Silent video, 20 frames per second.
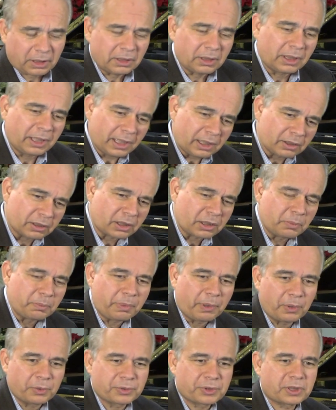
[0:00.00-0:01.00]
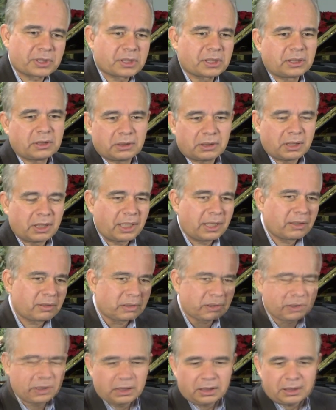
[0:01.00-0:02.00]
Later composers and
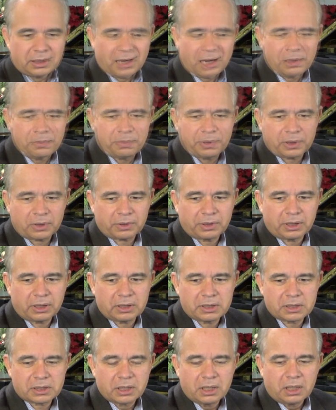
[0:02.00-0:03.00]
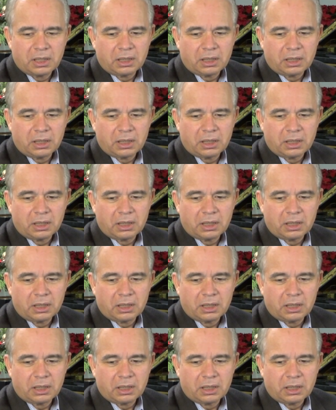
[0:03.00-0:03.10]
later time periods